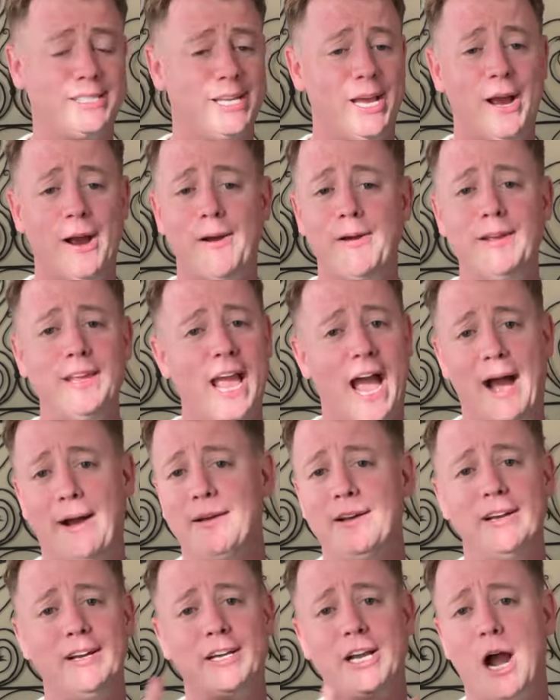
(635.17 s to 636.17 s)
So
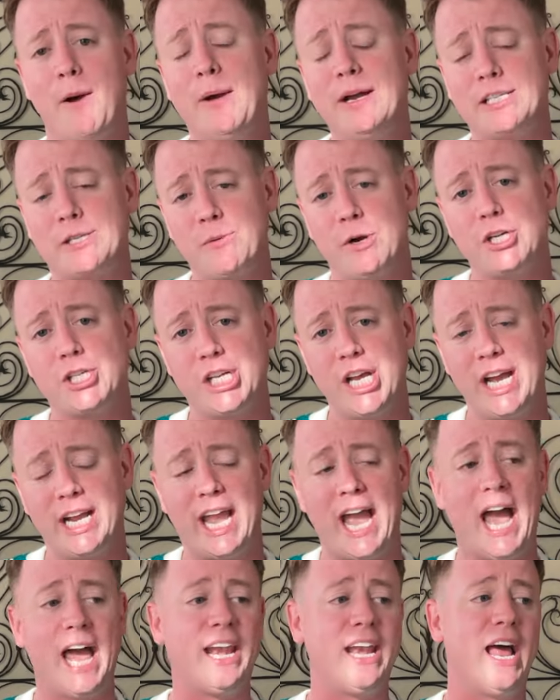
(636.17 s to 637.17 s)
yeah, can't wait to watch it
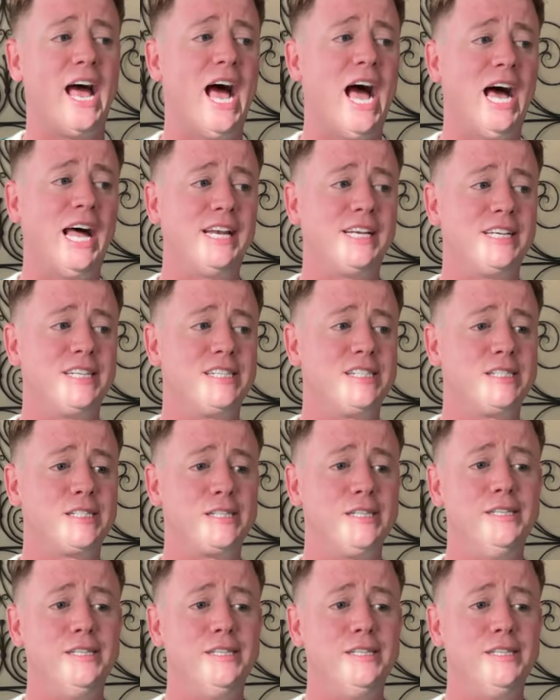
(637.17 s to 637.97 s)
again. And